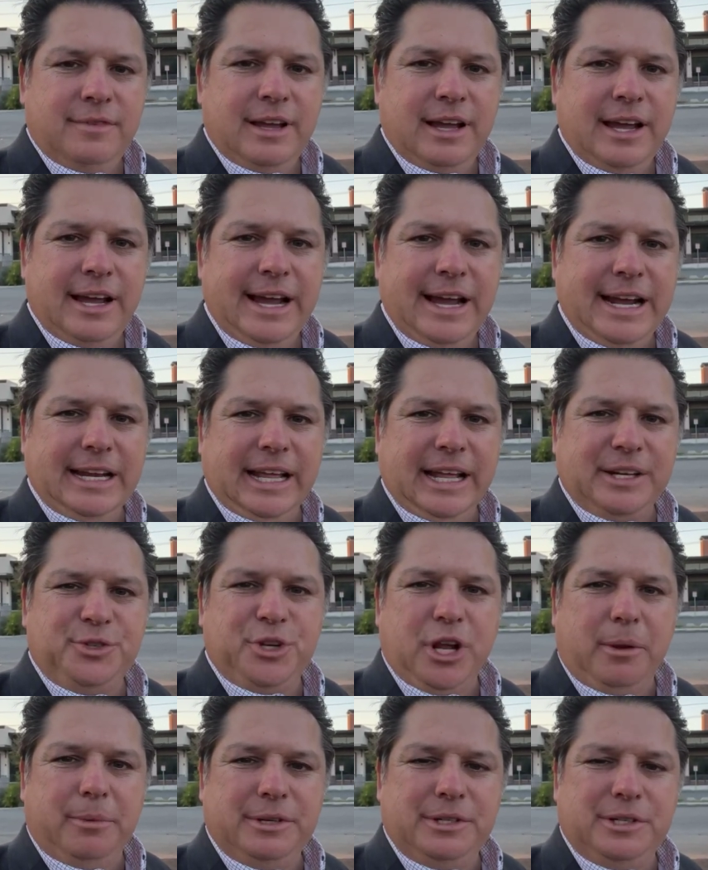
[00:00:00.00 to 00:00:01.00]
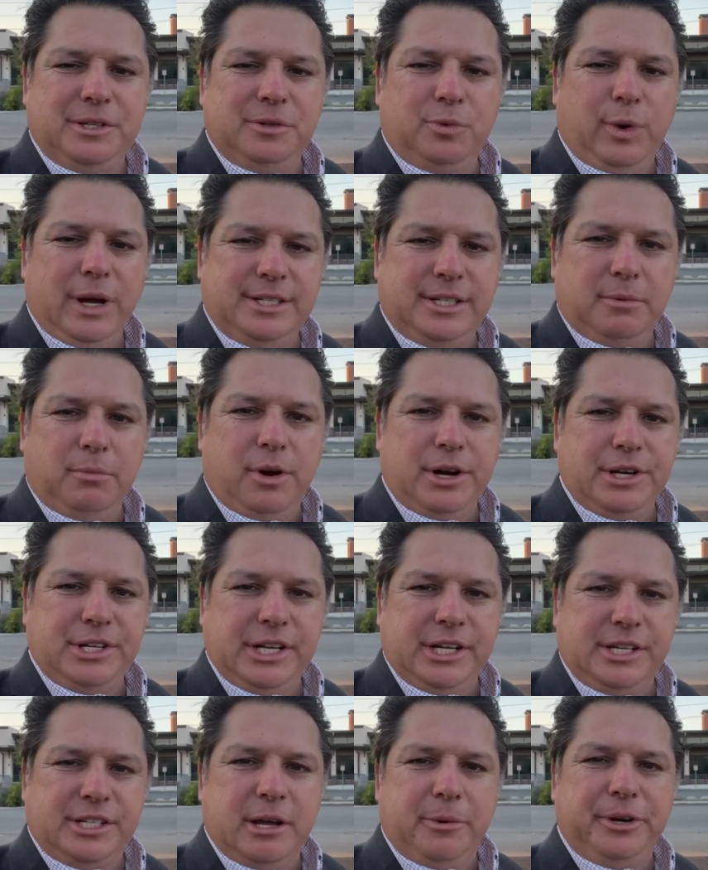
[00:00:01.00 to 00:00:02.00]
Hey, ladies and gentlemen, this is Weston
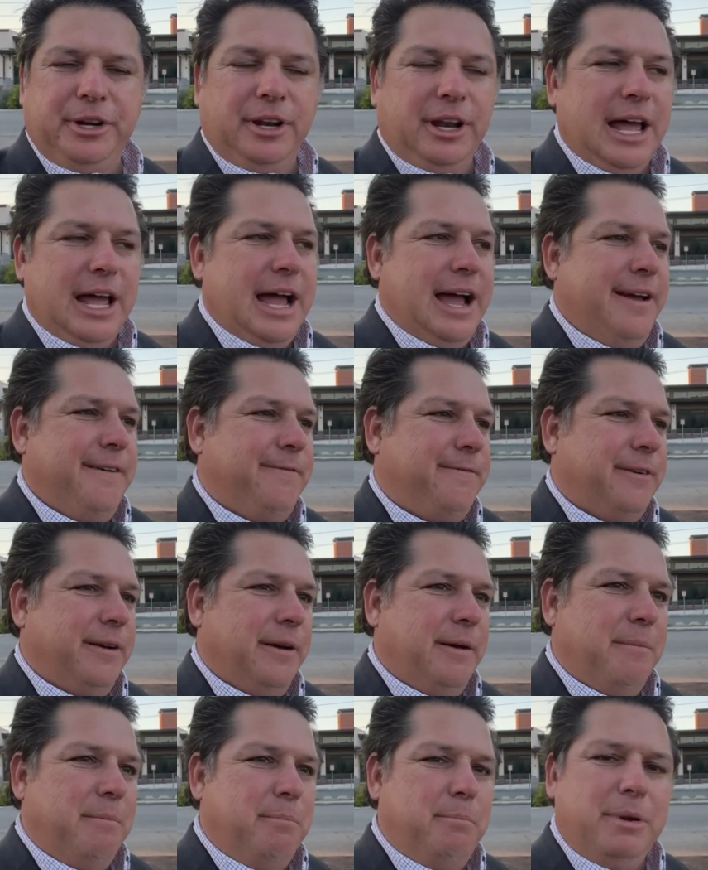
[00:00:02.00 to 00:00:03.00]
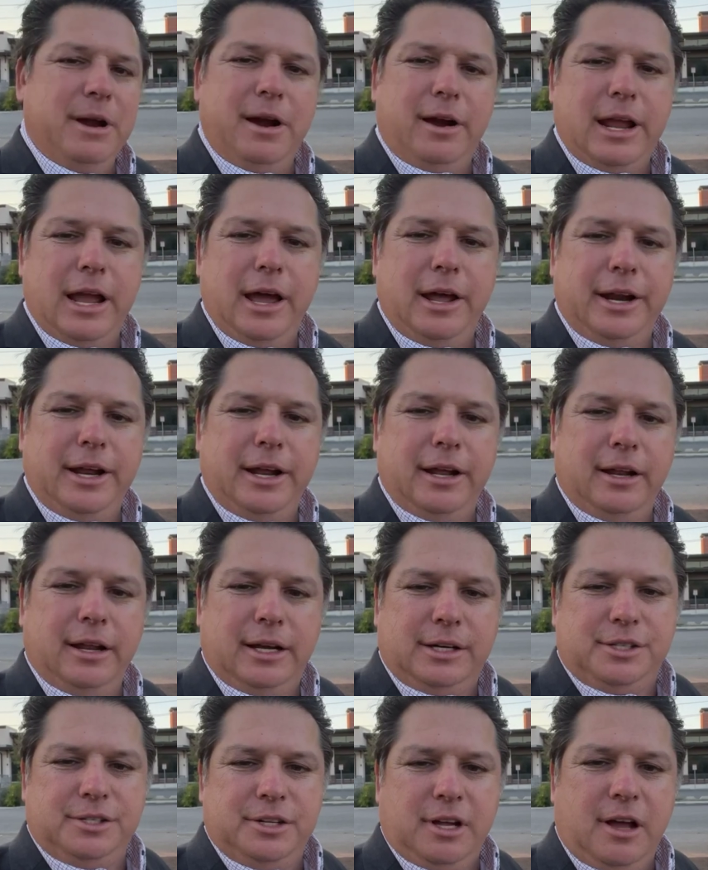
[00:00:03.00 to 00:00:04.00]
Martinez coming to you live from Bexar County
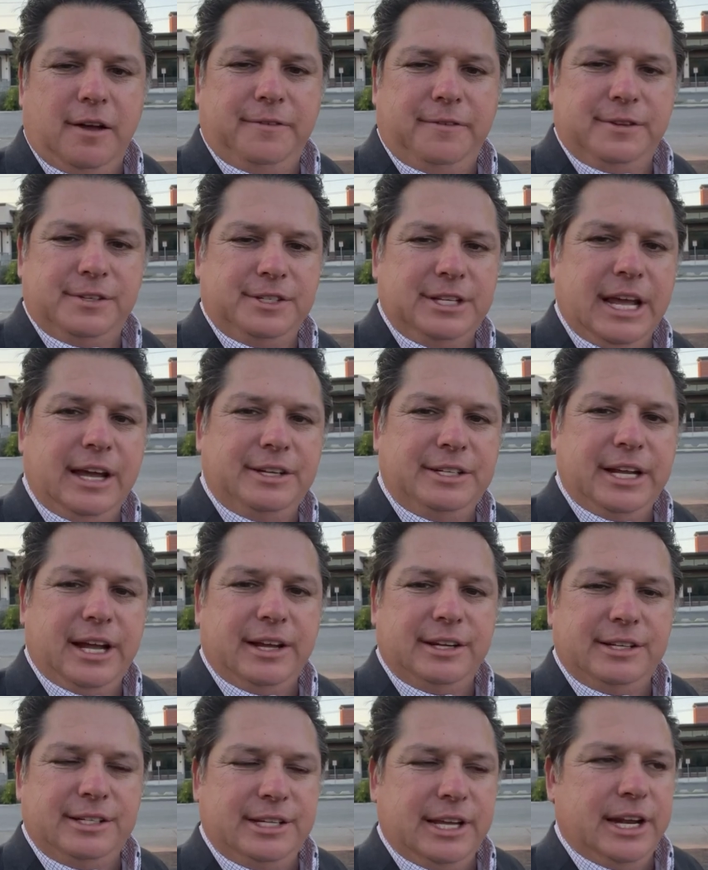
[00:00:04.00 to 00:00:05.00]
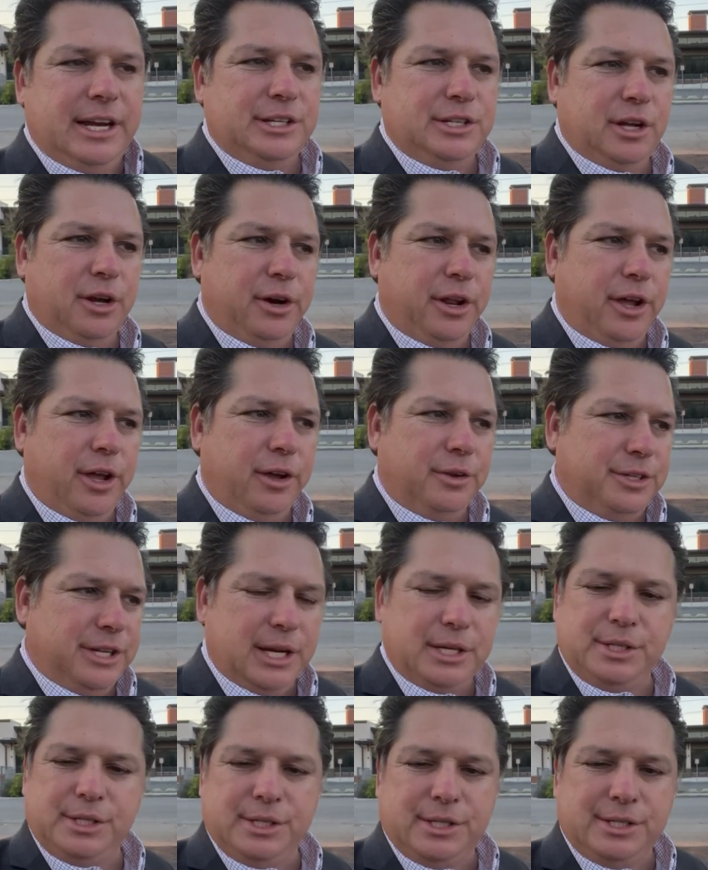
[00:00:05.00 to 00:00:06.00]
Elections Office, downtown San Antonio,
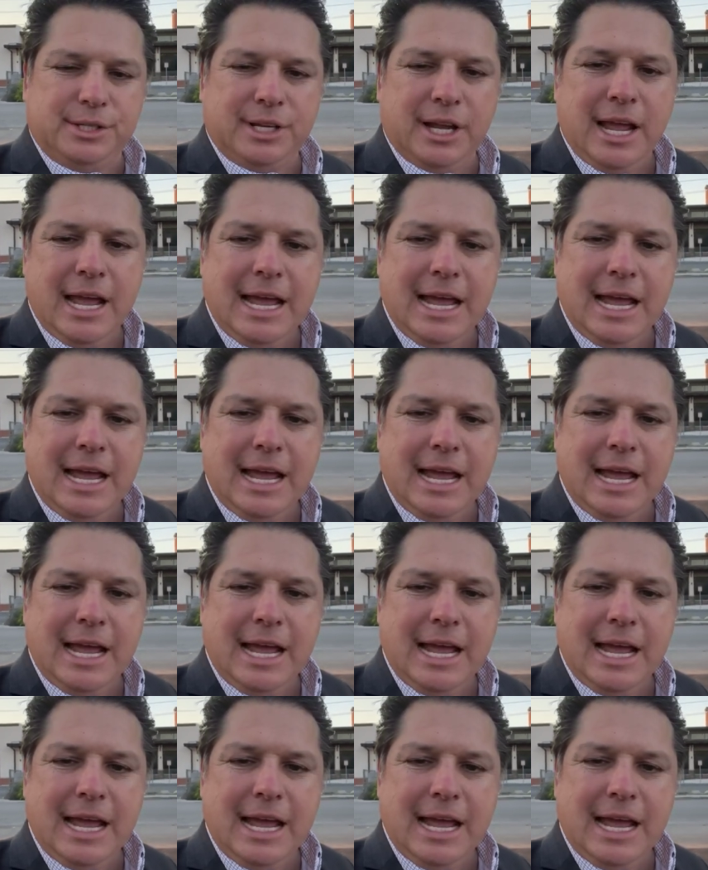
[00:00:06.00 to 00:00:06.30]
Texas.